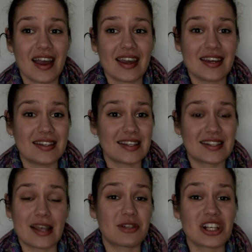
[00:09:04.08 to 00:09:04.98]
is
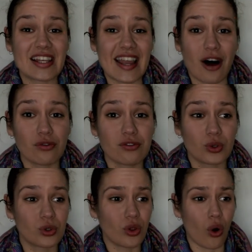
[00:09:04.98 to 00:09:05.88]
exceptionally
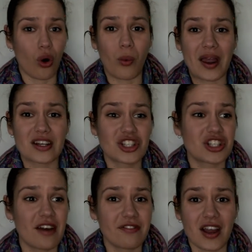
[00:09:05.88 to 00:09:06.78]
helpful or when a
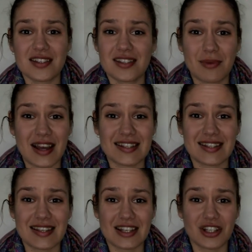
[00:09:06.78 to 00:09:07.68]
chef customizes
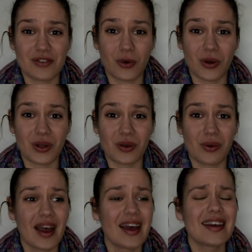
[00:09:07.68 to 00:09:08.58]
a dish for you.
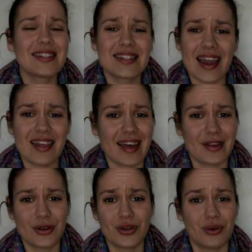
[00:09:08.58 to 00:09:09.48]
Say
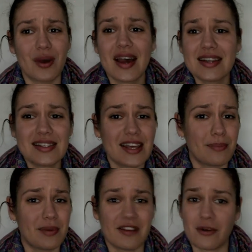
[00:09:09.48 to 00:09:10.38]
thank you,
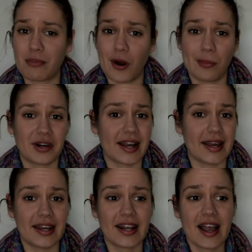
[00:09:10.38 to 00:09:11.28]
tip if
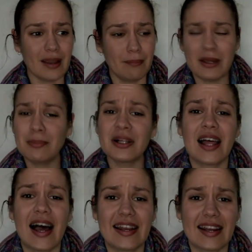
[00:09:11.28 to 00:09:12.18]
appropriate. Be
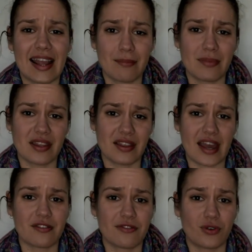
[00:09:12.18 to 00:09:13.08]
polite and be
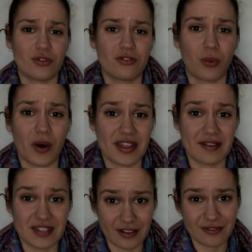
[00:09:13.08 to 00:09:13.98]
thankful for what they've
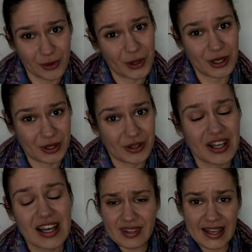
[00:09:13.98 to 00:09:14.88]
done for you.
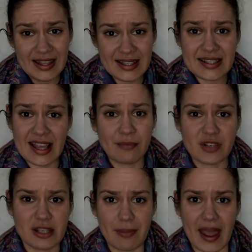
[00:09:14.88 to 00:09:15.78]
In the same
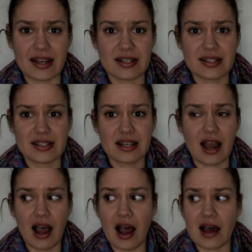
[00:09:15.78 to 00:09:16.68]
respect,
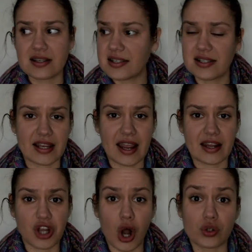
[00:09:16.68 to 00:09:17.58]

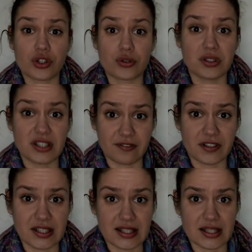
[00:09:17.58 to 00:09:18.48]
understand cultural
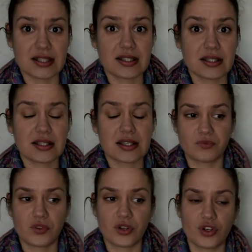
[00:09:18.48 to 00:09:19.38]
differences.
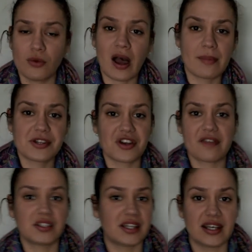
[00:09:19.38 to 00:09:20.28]
You might be
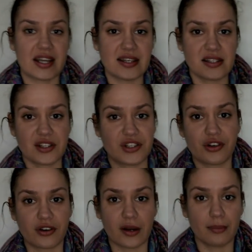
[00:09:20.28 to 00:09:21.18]
traveling in Eastern
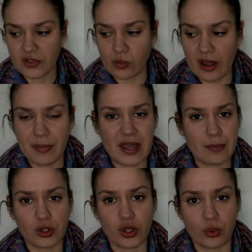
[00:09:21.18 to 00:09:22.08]
Europe where
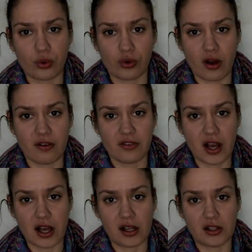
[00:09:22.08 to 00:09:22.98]
people who are of
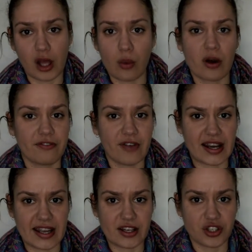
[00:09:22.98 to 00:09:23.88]
a lower
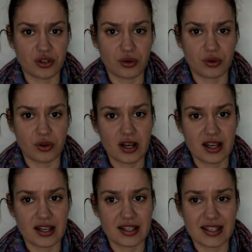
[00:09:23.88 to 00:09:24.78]
financial
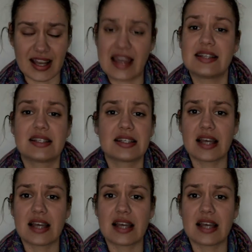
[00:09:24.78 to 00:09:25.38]
state